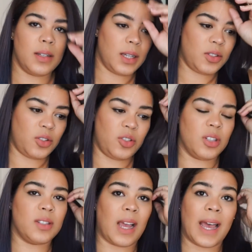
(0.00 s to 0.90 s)
it's
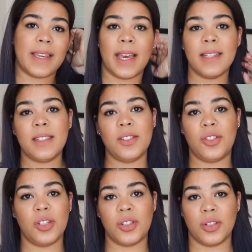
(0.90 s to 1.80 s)
just, I guess
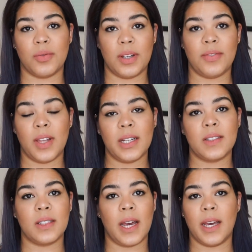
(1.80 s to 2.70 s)
it's just a
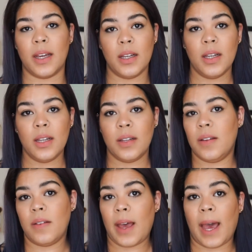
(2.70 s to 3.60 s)
reflex that
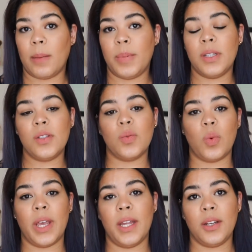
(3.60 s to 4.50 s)
happens
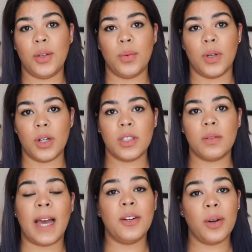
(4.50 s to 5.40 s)
when you
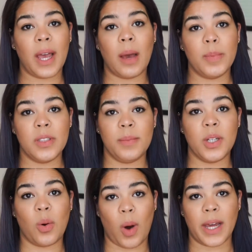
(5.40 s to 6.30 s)
nurse. I know it happened to
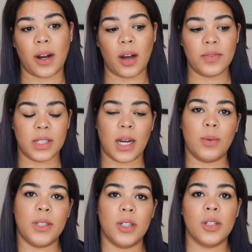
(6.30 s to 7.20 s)
me quite often. I
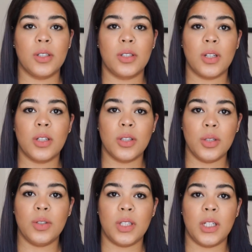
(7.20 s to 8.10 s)
would nurse
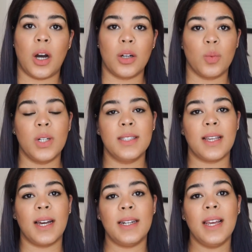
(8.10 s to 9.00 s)
Lucy on one
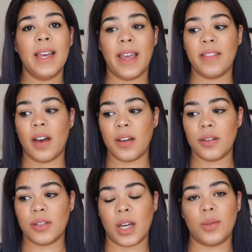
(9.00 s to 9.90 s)
side and the
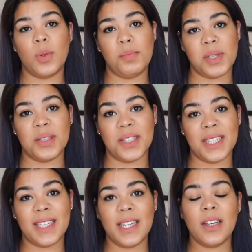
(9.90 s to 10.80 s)
other side would be
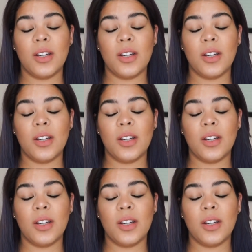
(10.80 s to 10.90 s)
leaking.